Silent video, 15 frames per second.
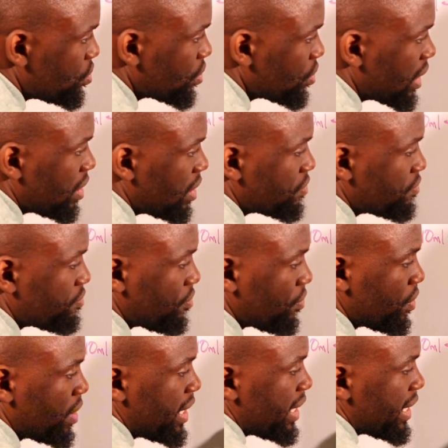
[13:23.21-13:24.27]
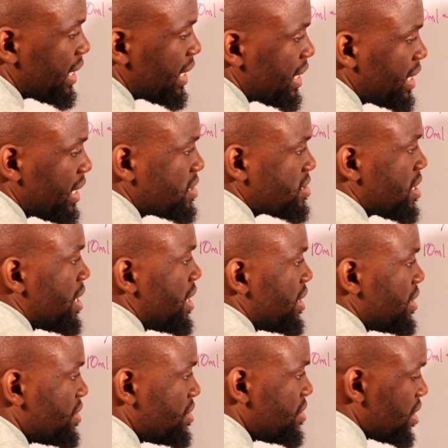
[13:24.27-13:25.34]
to look out for is
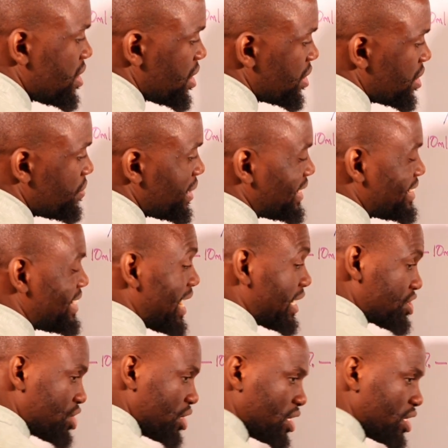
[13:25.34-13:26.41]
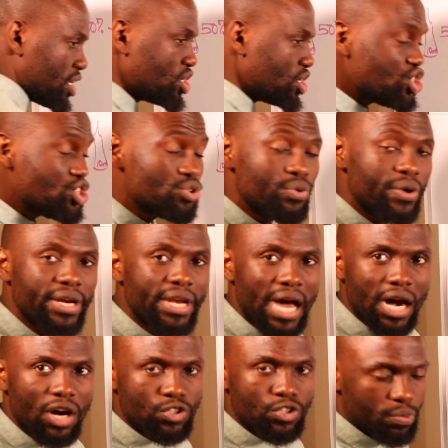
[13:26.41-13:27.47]
the reduction in urine
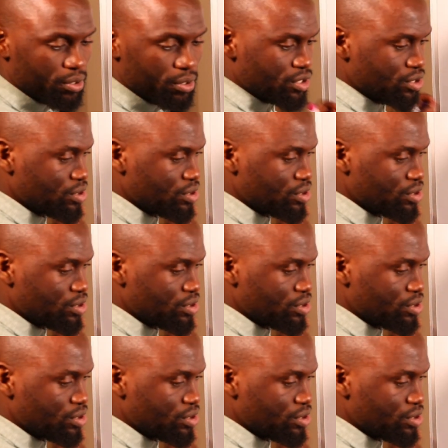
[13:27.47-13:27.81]
output.